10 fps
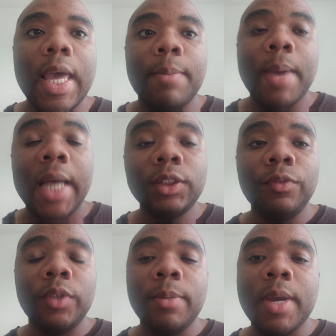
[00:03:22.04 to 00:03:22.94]
A
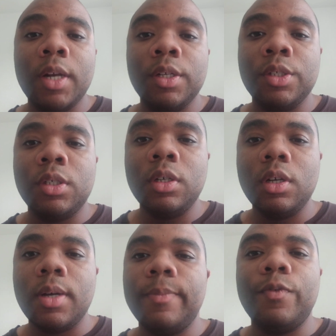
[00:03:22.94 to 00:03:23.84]
passively managed
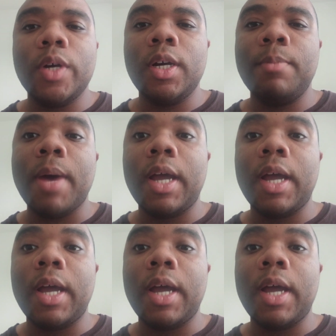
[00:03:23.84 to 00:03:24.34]
fund,